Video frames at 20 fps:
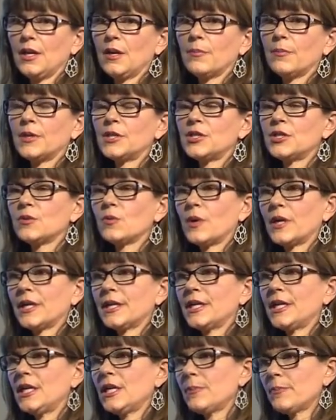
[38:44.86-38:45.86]
but you want
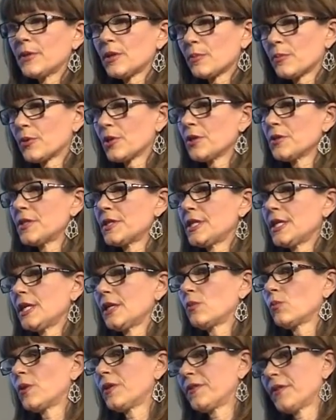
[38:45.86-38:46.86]
to keep your
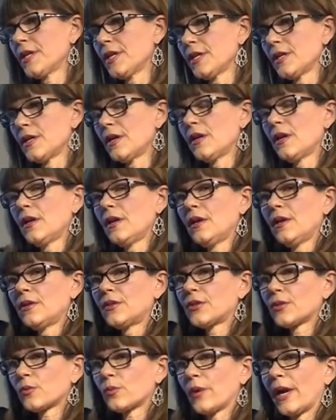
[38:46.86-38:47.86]
protein within
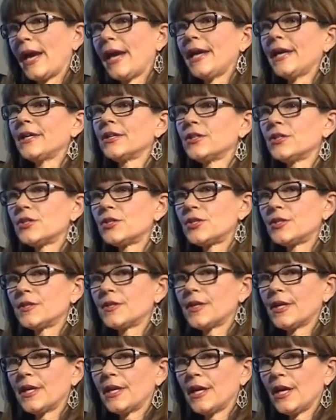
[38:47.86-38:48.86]
the
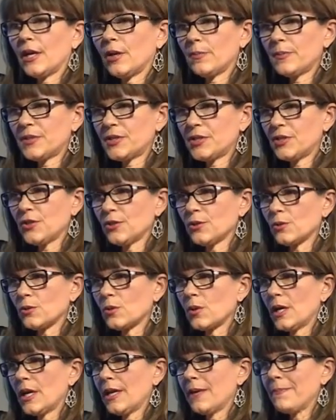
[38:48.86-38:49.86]
range that helps
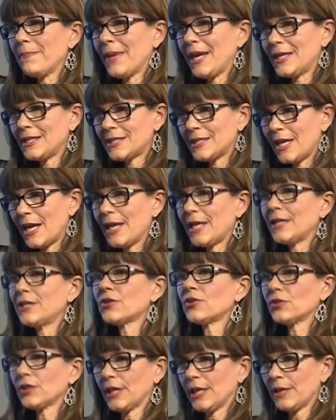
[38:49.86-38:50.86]
you maintain
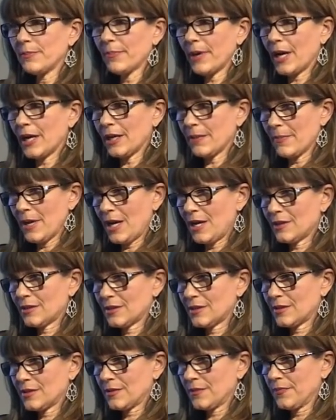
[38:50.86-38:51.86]
your lean body
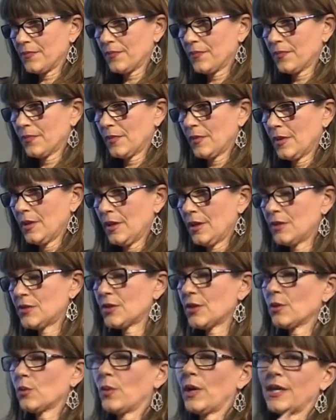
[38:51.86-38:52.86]
mass. And
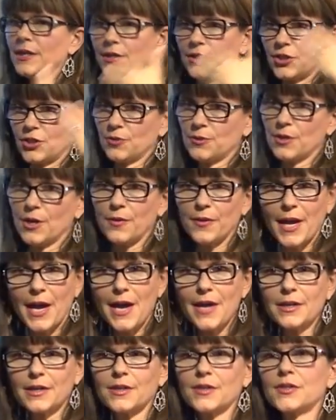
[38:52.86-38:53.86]
so the way that you know
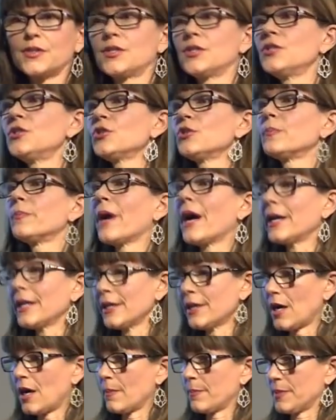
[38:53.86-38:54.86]
that is to do body
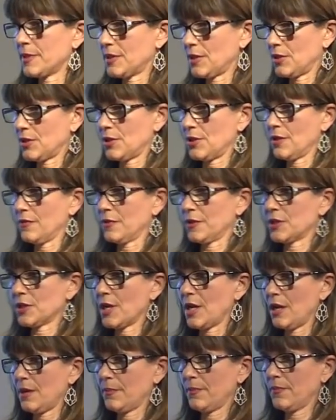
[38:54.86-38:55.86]
composition over
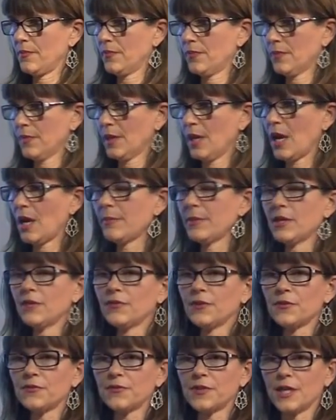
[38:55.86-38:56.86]
time. How many of
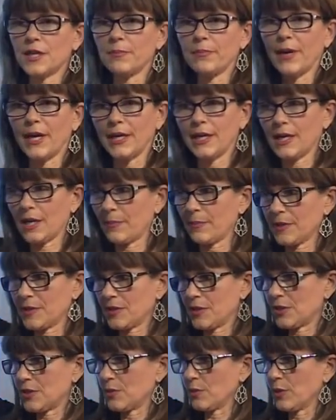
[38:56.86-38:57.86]
you have done body
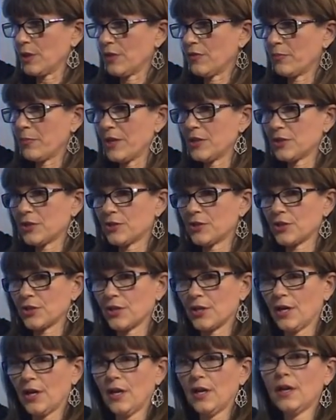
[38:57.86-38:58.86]
composition where you've measured
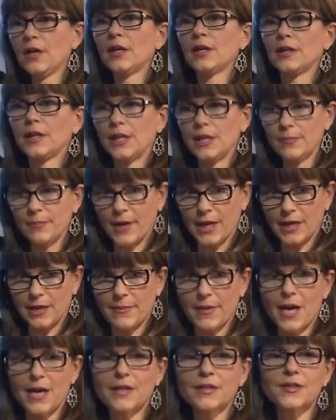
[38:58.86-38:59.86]
your lean body
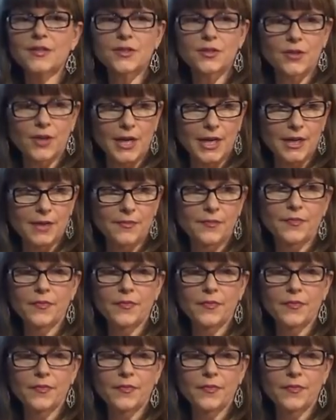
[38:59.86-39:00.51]
mass? Great.